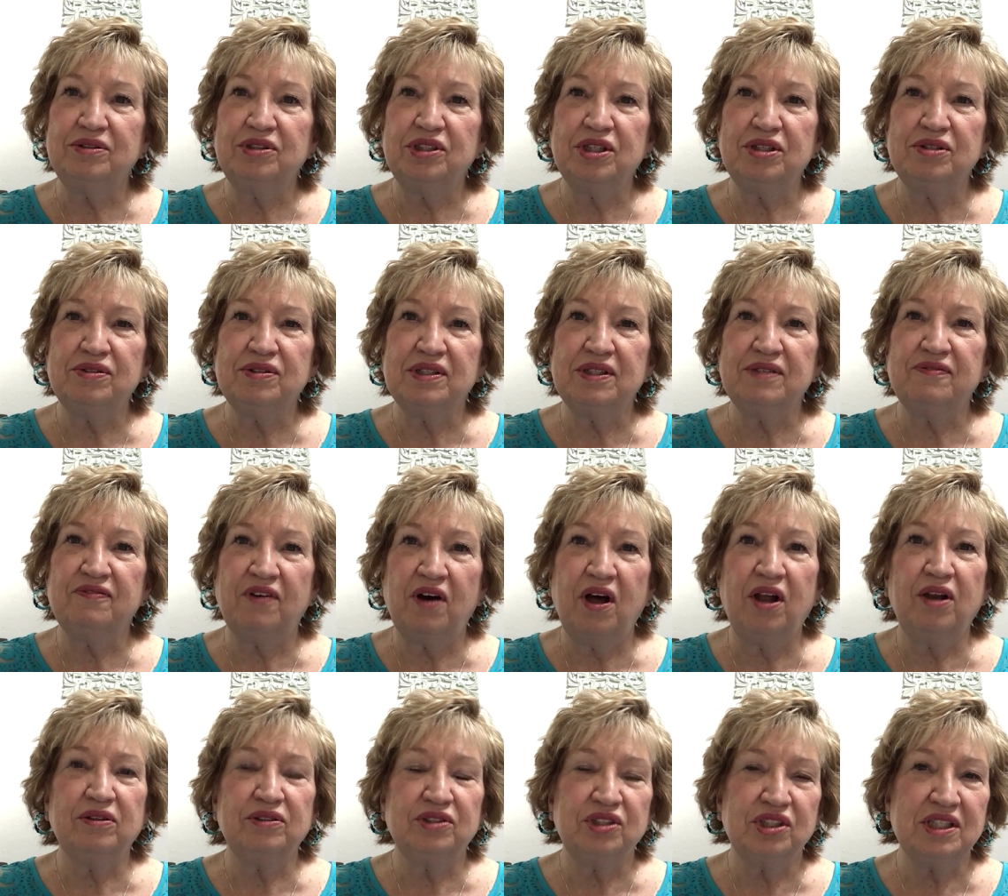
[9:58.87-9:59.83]
choosing to
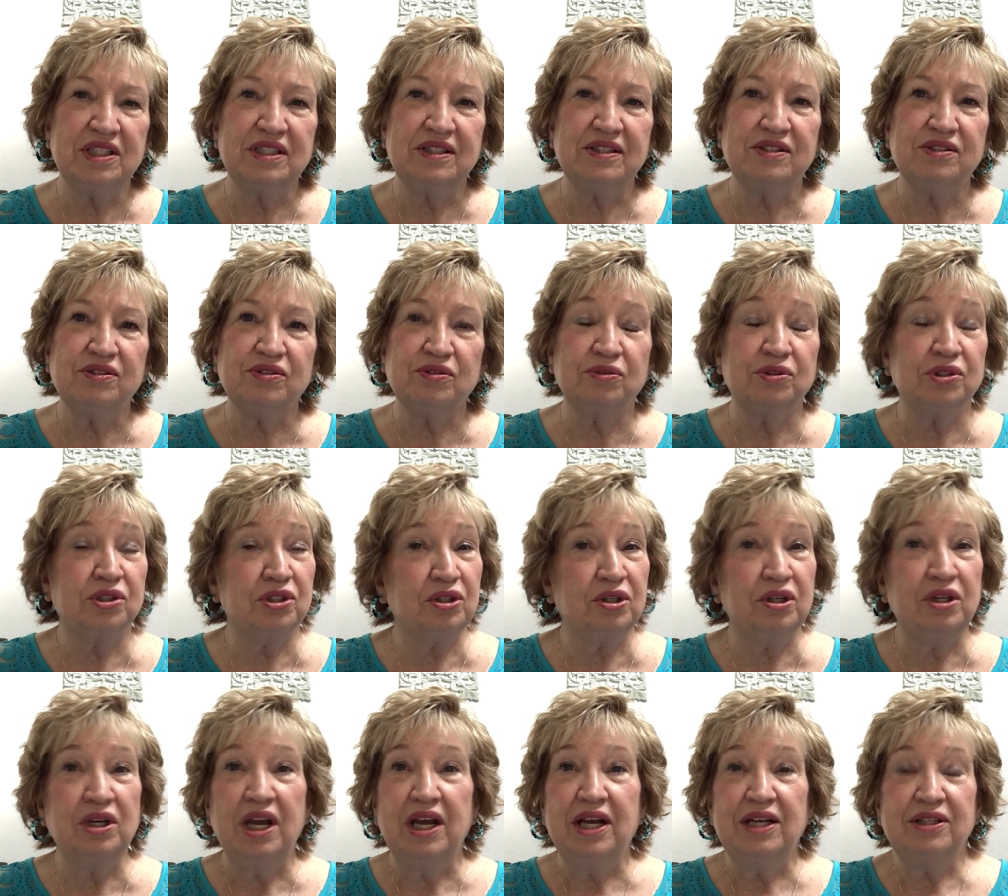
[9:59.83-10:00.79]
follow Jesus or
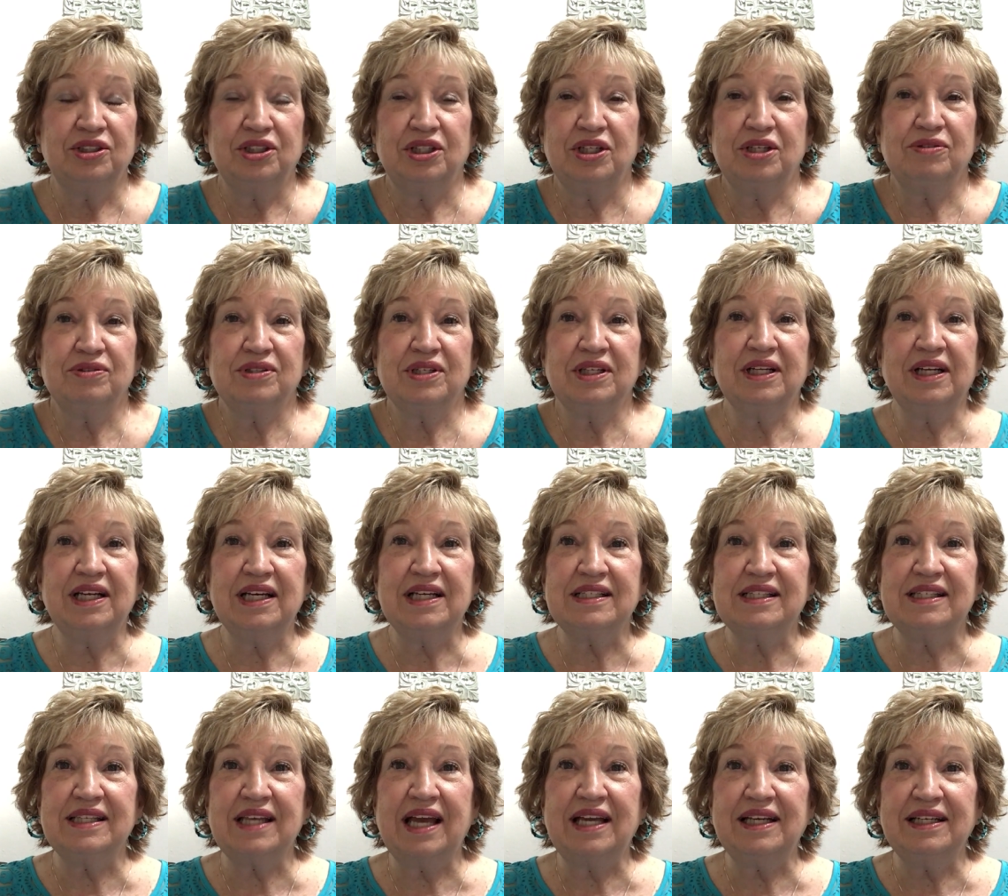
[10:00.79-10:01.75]
cho choosing to let
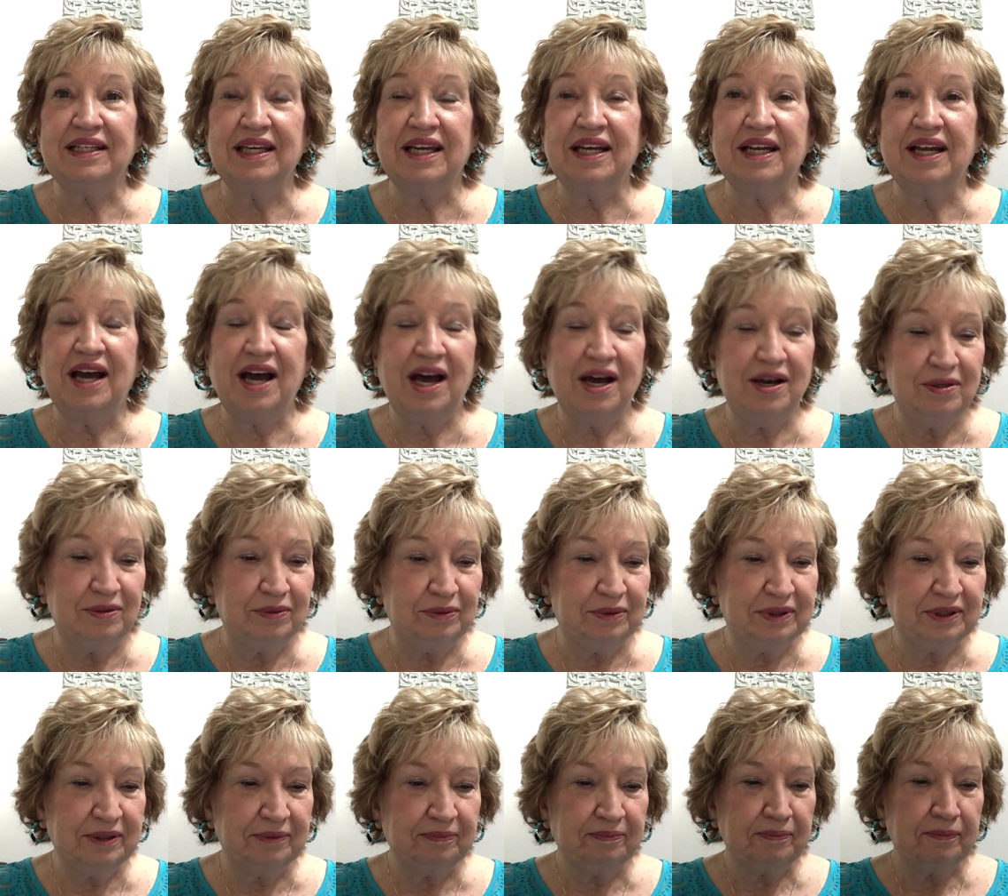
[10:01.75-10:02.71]
Satan get a
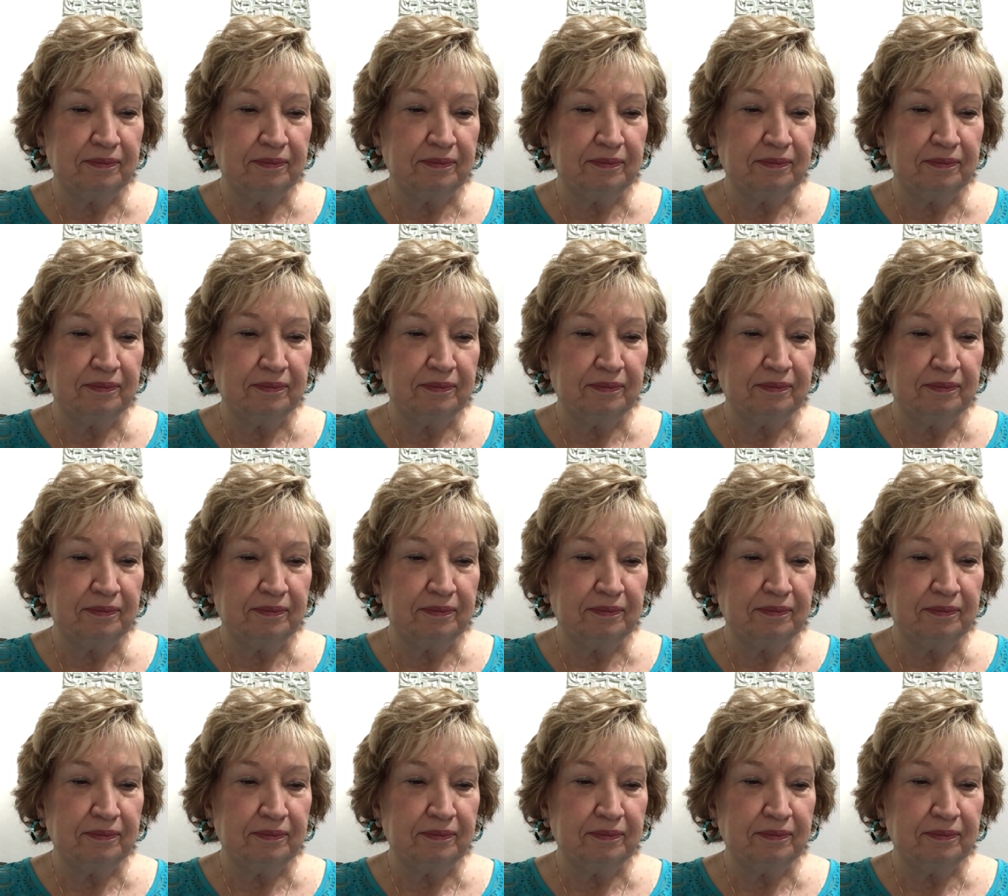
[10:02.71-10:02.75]
hold.